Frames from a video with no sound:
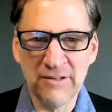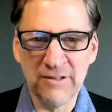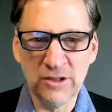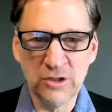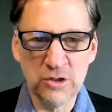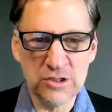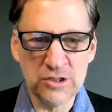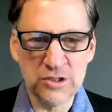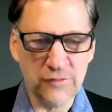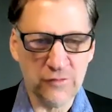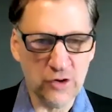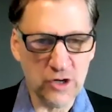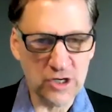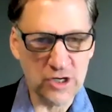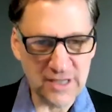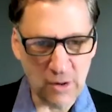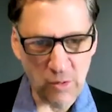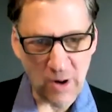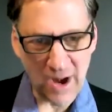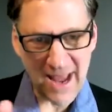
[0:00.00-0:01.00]
it, Lewis. Of
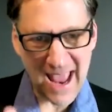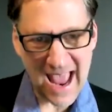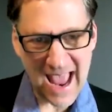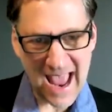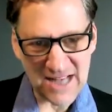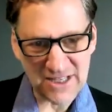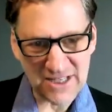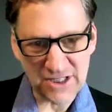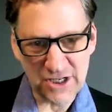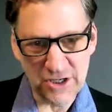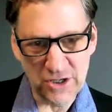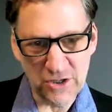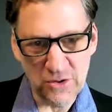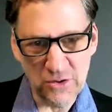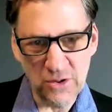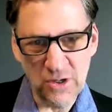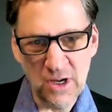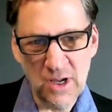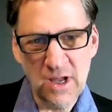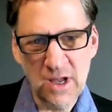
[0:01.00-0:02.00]
course, I want to ask
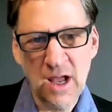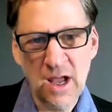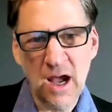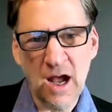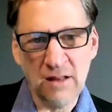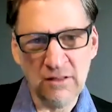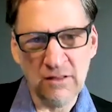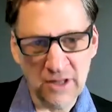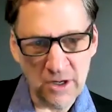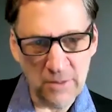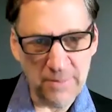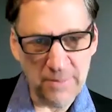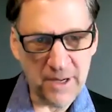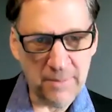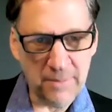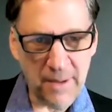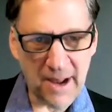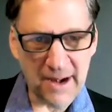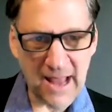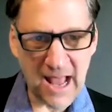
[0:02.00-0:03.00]
you a little bit
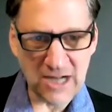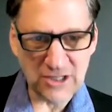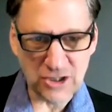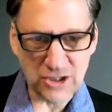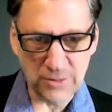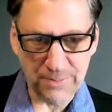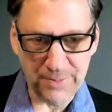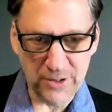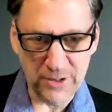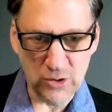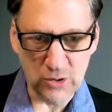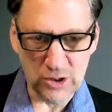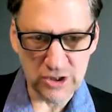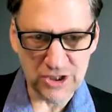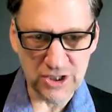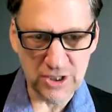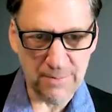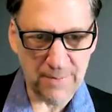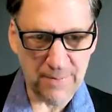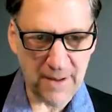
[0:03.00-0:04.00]
about
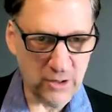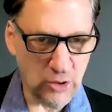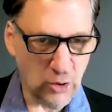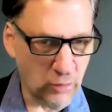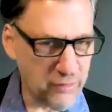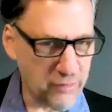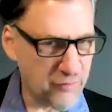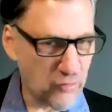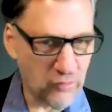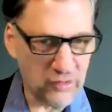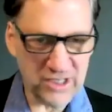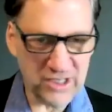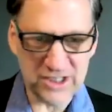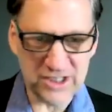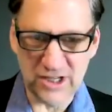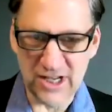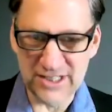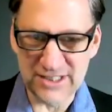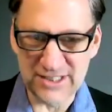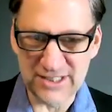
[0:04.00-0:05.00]
entrepreneurship. I know we've only
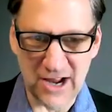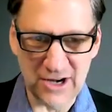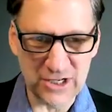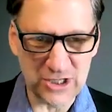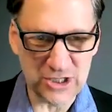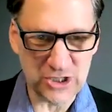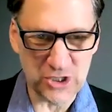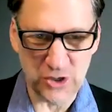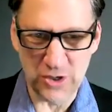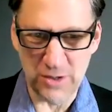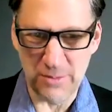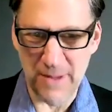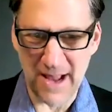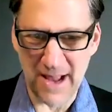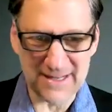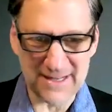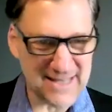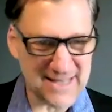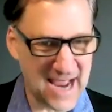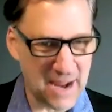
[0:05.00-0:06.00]
sliced out a certain
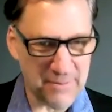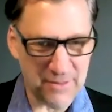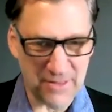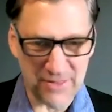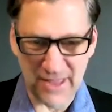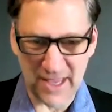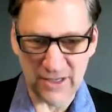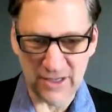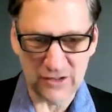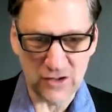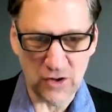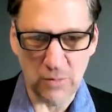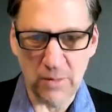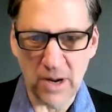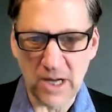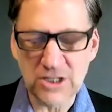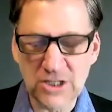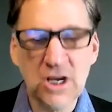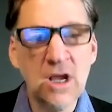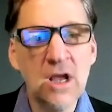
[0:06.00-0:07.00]
amount of time, and thanks so
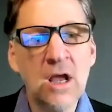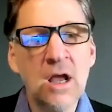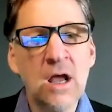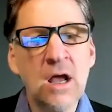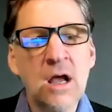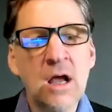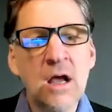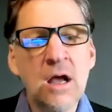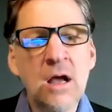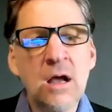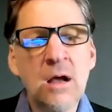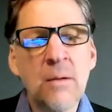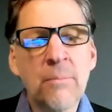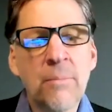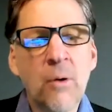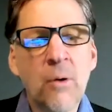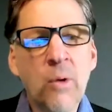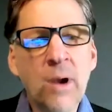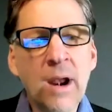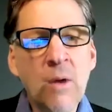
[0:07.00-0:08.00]
much.
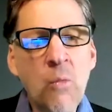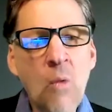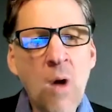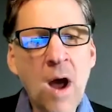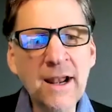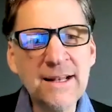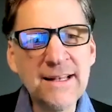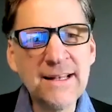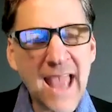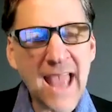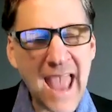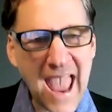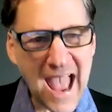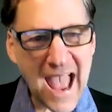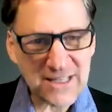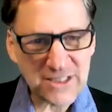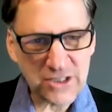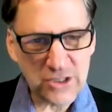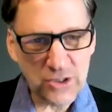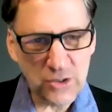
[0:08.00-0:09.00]
But what I wanted to
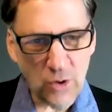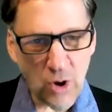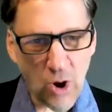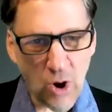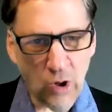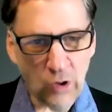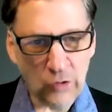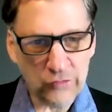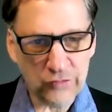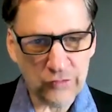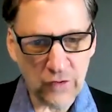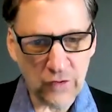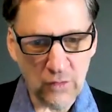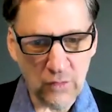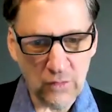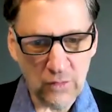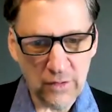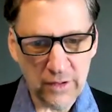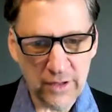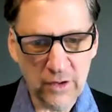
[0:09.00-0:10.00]
ask you
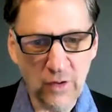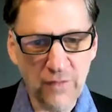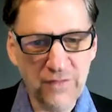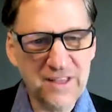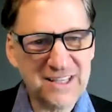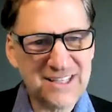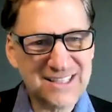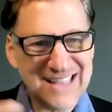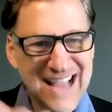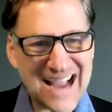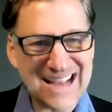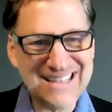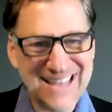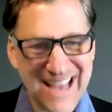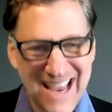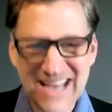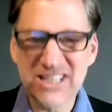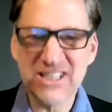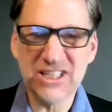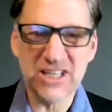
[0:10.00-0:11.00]
also, you know, this
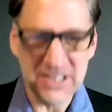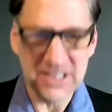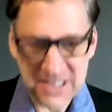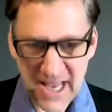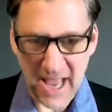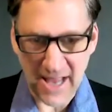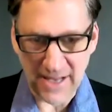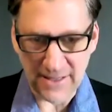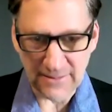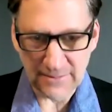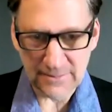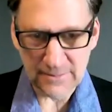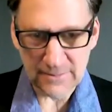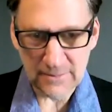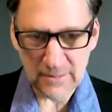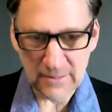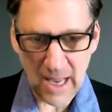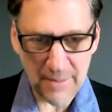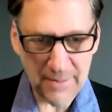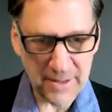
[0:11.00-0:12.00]
citation 10.
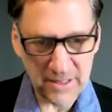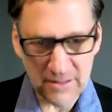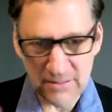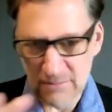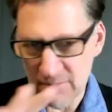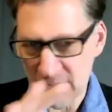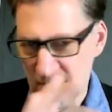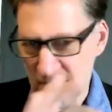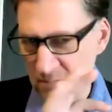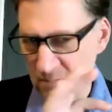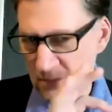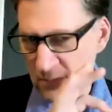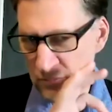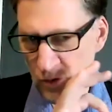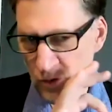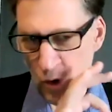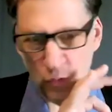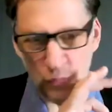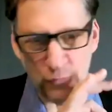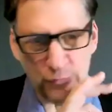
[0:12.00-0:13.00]
I mean,
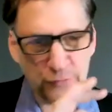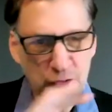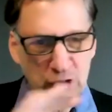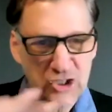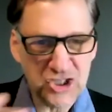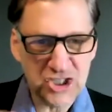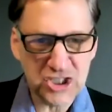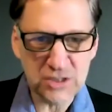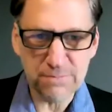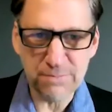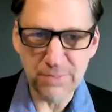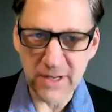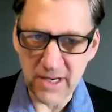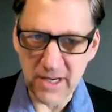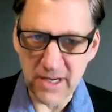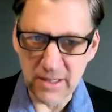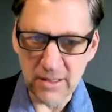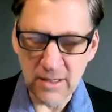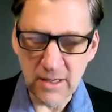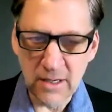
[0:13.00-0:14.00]
known for its
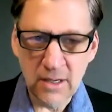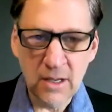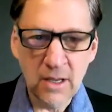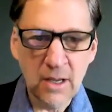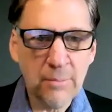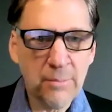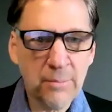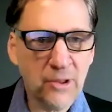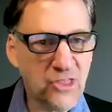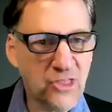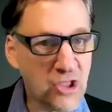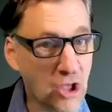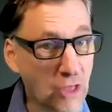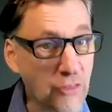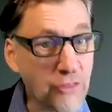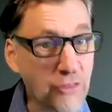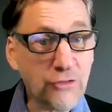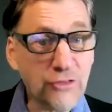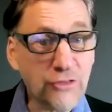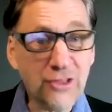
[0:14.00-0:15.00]
speed. But the
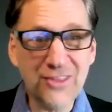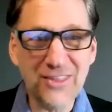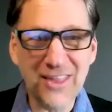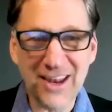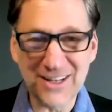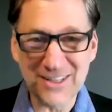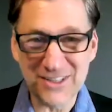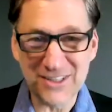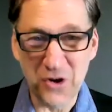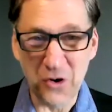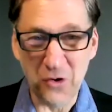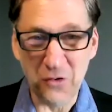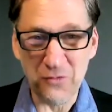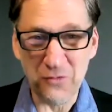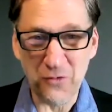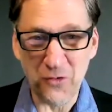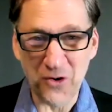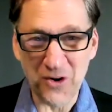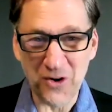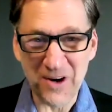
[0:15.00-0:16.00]
other thing that it's known
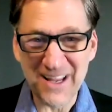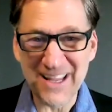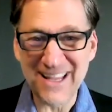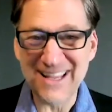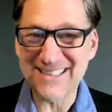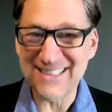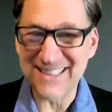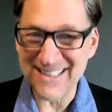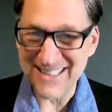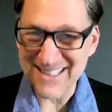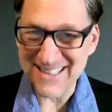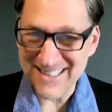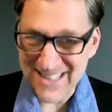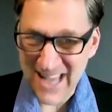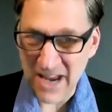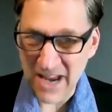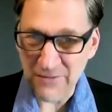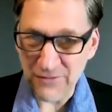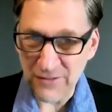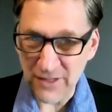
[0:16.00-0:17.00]
for is its
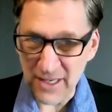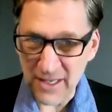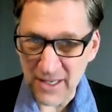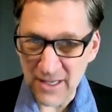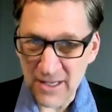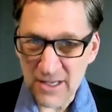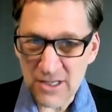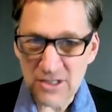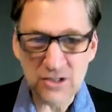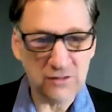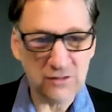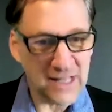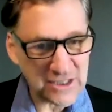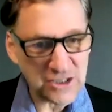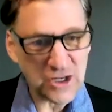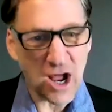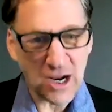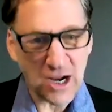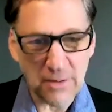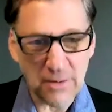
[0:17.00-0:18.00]
safety. So let's
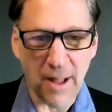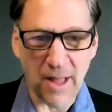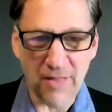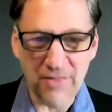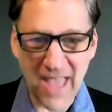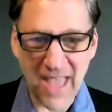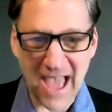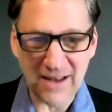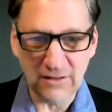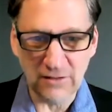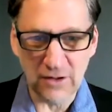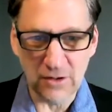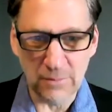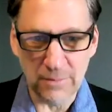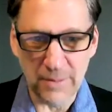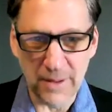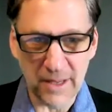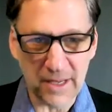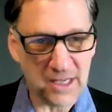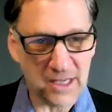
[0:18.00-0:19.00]
talk about that a little
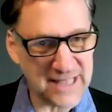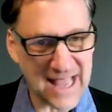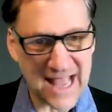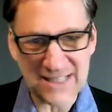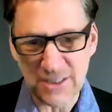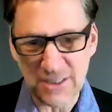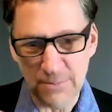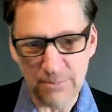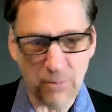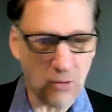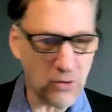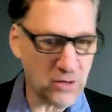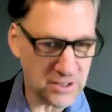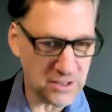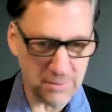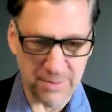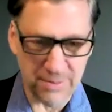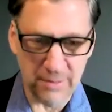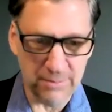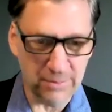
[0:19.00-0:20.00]
bit because that's
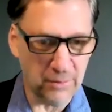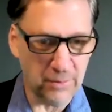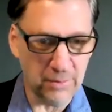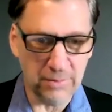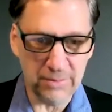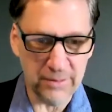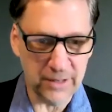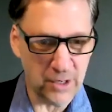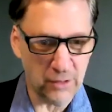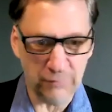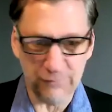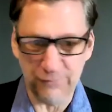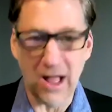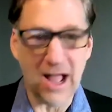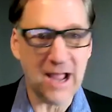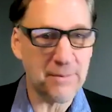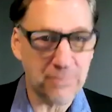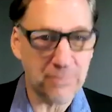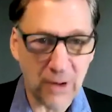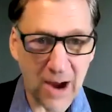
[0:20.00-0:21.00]
important to people, you know,
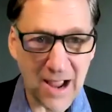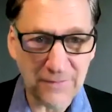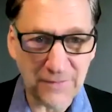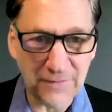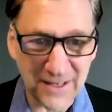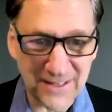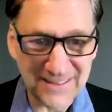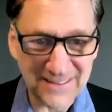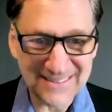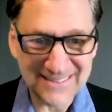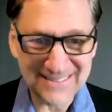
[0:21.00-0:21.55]
flying private.